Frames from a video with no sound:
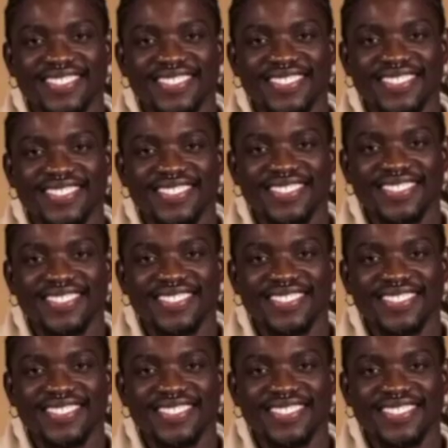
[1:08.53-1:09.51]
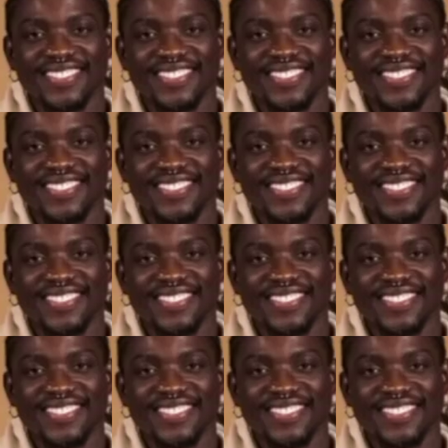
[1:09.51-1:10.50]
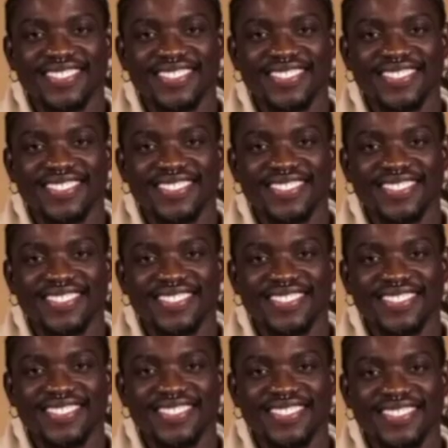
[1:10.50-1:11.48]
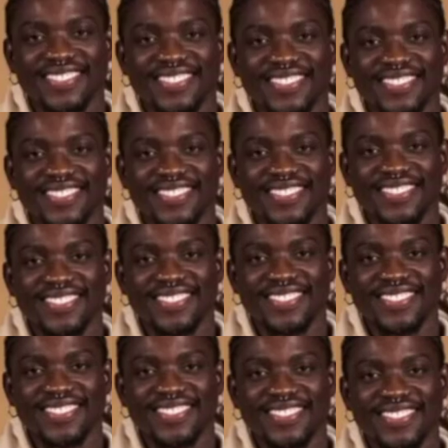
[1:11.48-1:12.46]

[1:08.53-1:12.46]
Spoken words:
(not speaking)